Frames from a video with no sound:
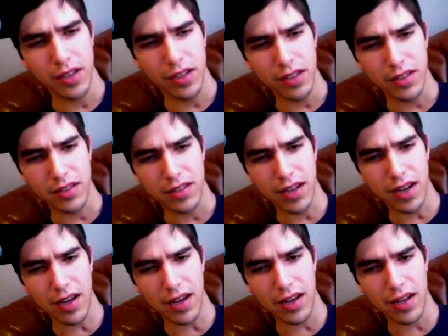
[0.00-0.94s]
This
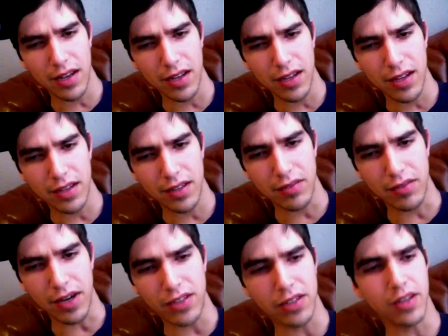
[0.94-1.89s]
guy,
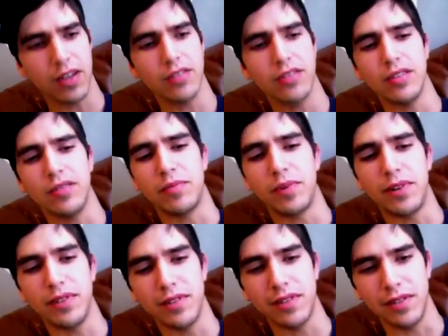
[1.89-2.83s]
Roger Nelson of
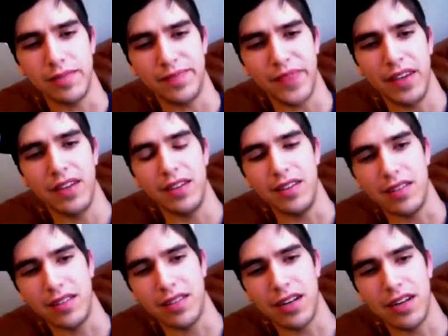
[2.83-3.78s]
Princeton, did a
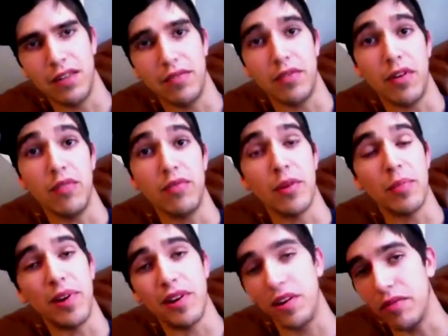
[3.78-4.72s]
study of over a
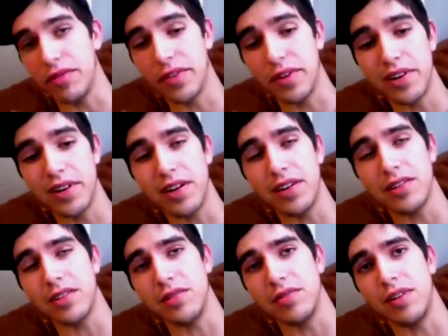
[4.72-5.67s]
period of 30
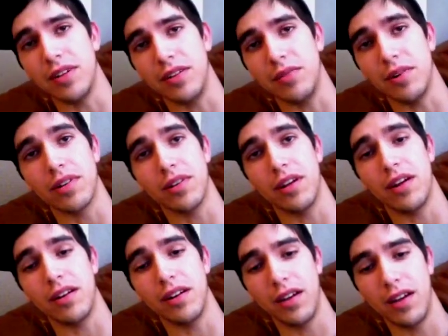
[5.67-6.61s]
years he worked
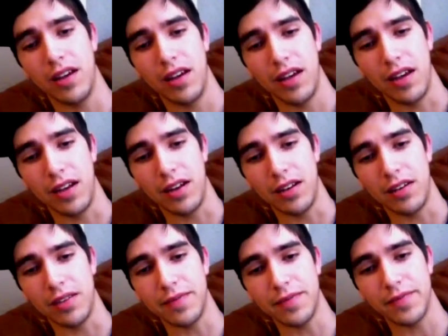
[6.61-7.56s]
there. And
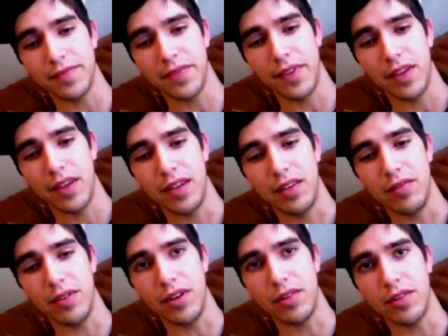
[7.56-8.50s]
he
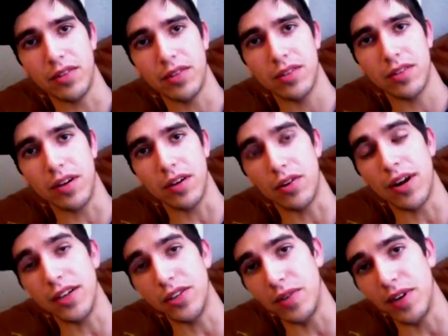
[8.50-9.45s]
would notice on
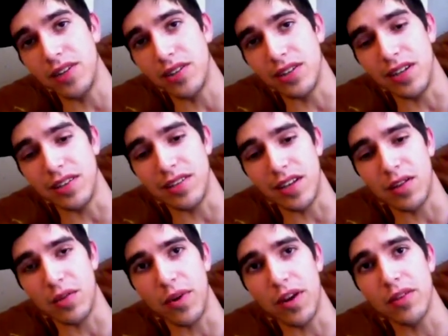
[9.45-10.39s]
graduation days that
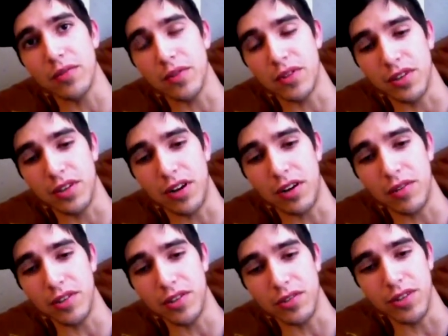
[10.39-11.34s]
the weather was good
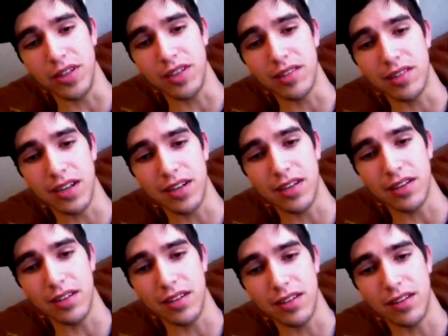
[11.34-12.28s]
always, so he did a study
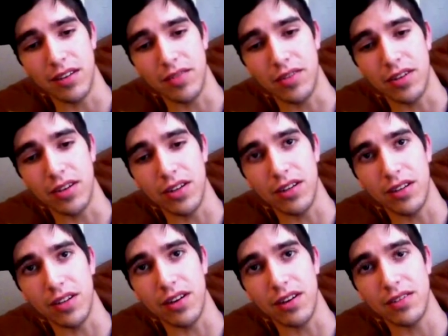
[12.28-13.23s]
over 30
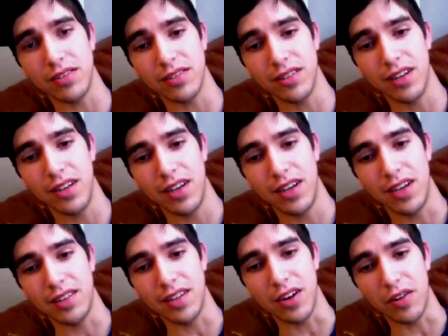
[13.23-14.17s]
years.
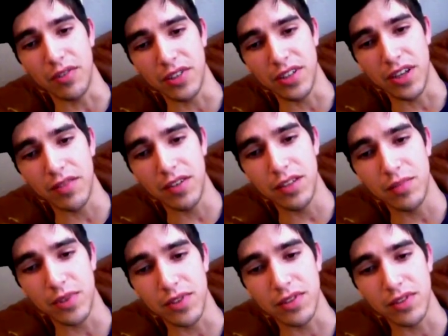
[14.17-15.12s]
He said over
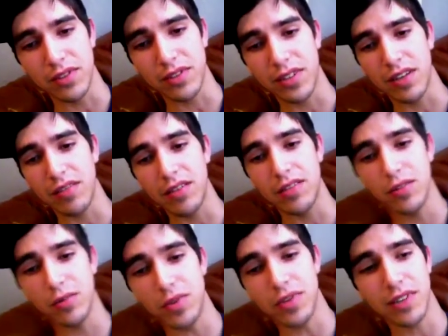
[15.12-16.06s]

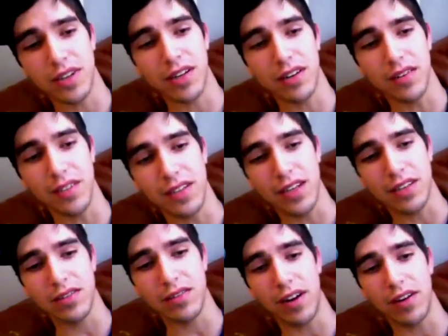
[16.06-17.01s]
72% of the days
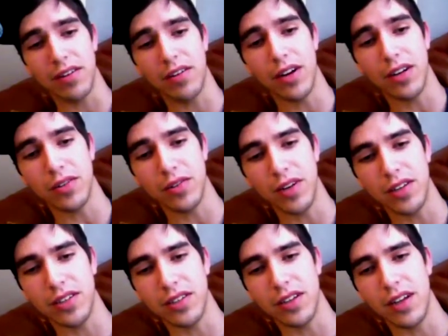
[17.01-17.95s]
surrounding
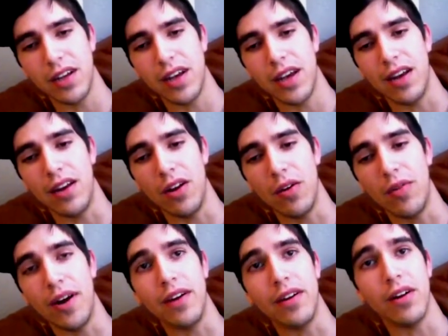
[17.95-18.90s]
graduation had no
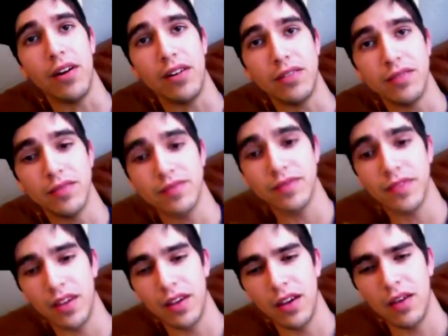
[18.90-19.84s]
rain at all,
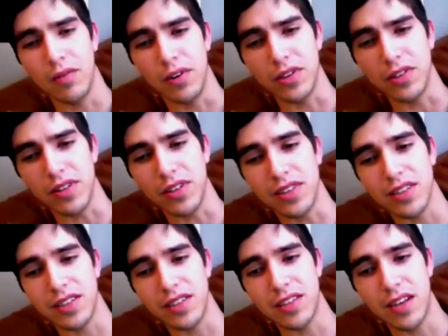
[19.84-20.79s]
whereas only
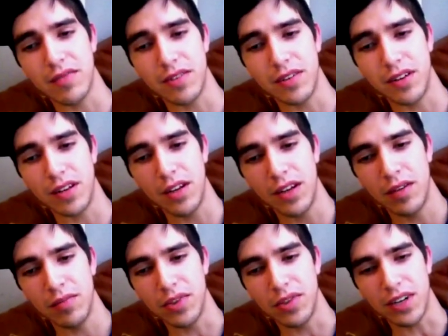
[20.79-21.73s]

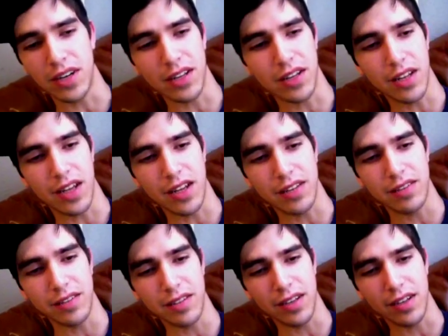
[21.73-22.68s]
67% of the days